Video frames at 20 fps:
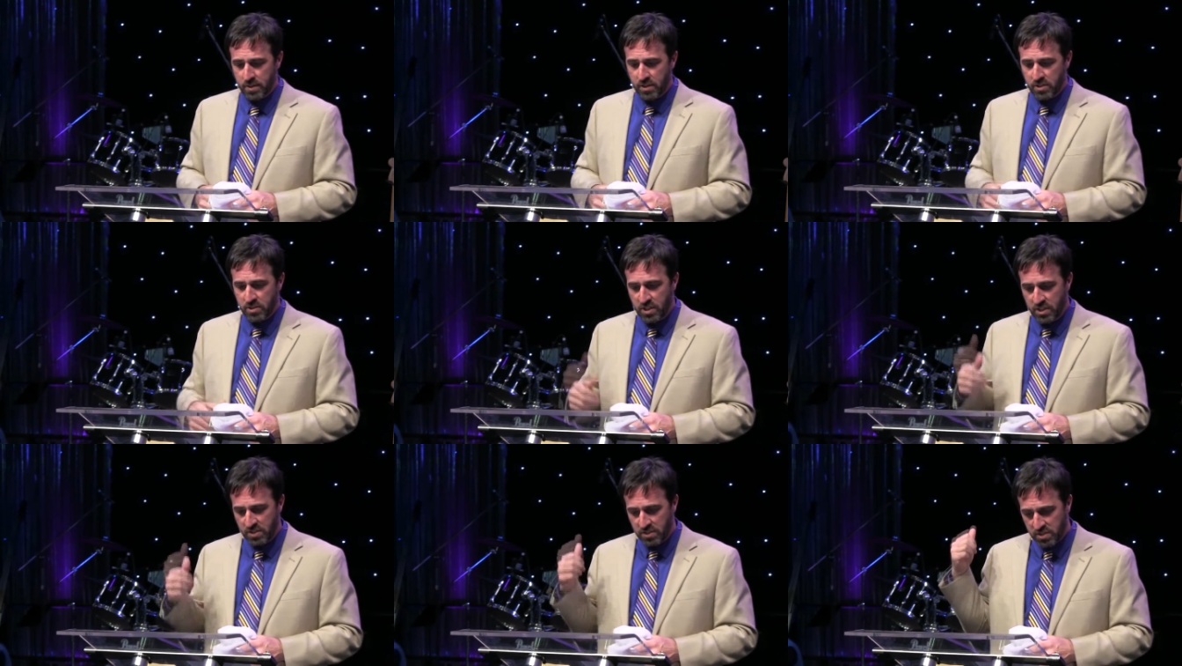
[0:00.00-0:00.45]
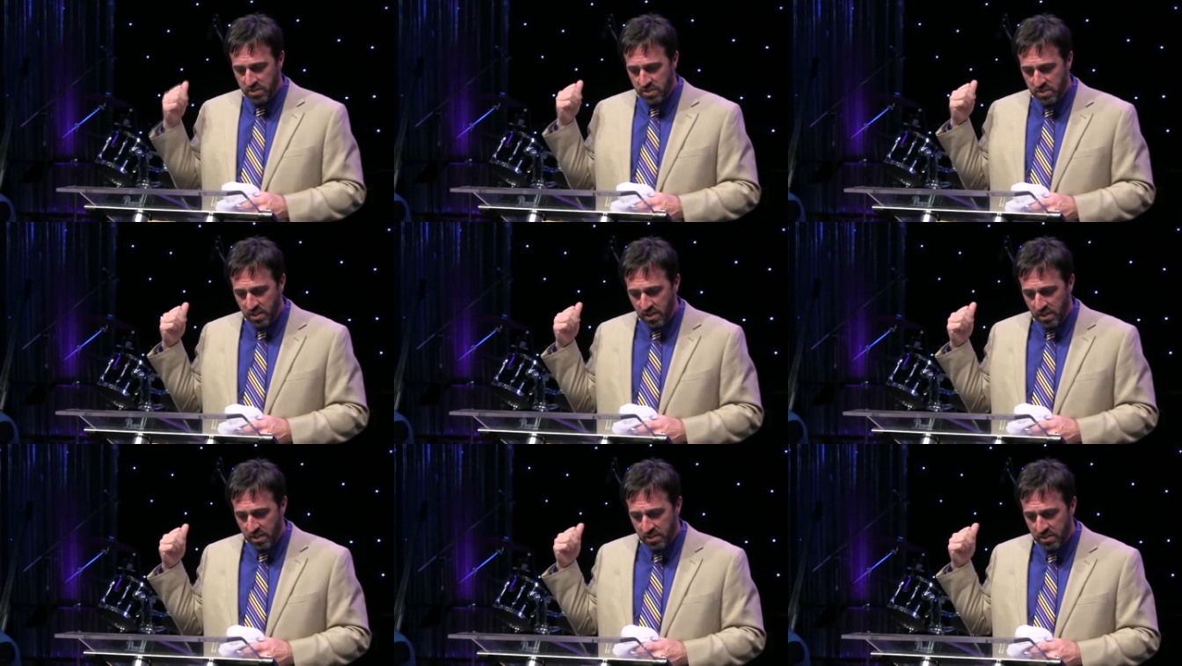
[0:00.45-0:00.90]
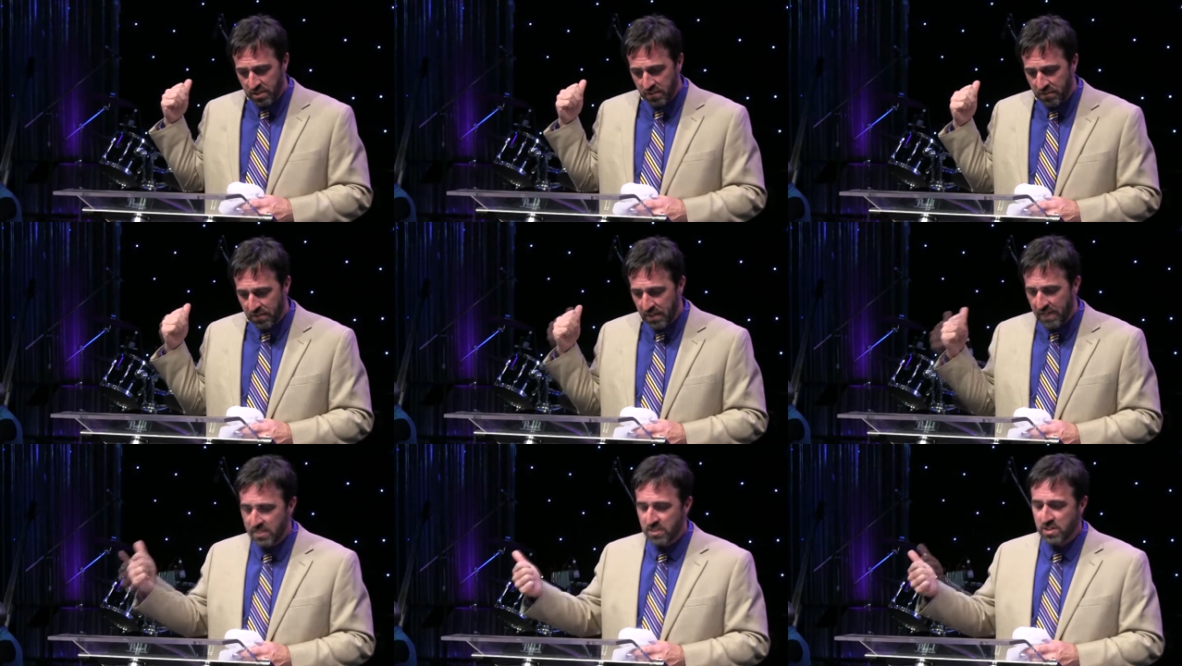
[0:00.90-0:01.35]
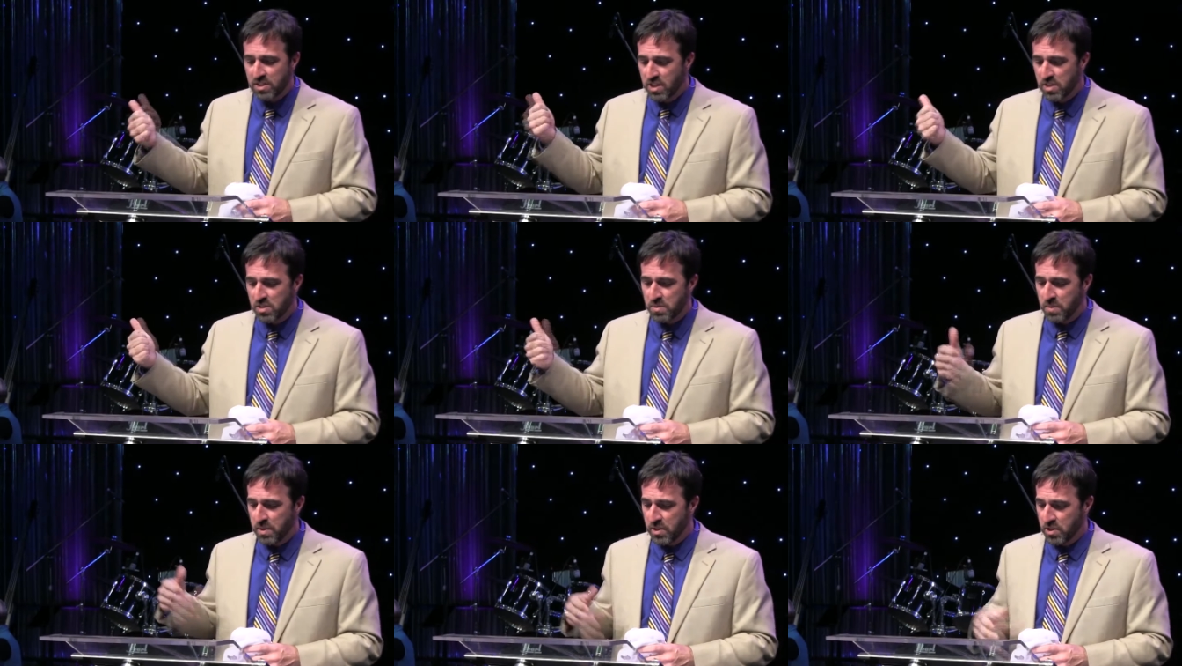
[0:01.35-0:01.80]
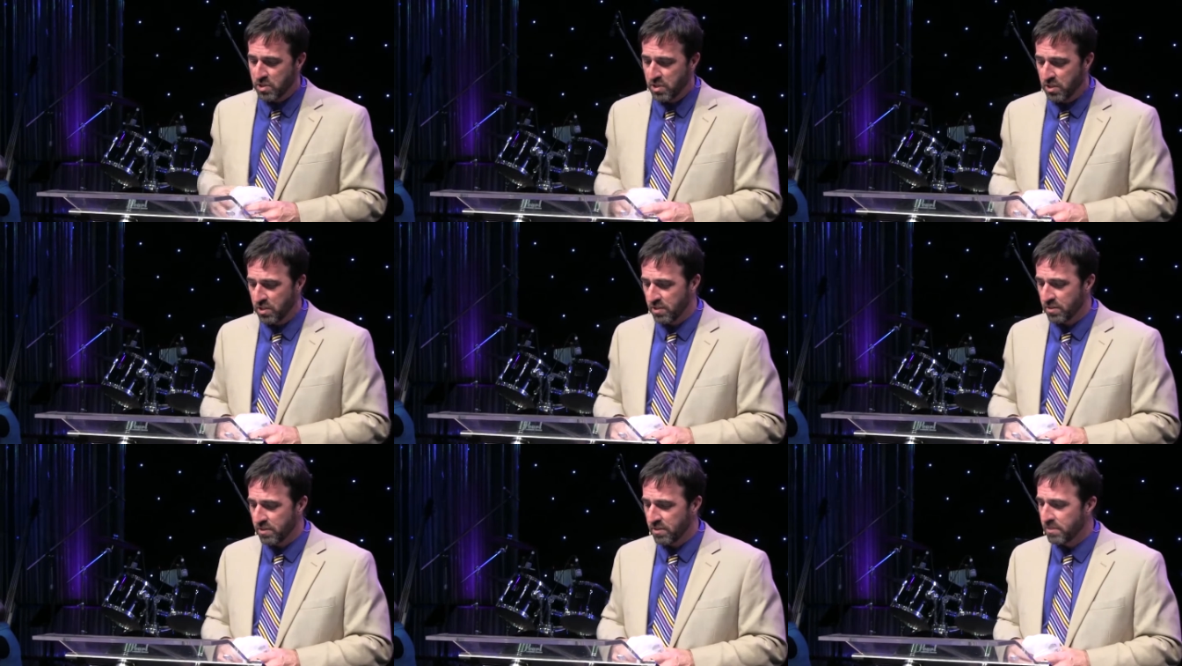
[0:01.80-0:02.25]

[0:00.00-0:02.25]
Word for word: Jesus defends his mission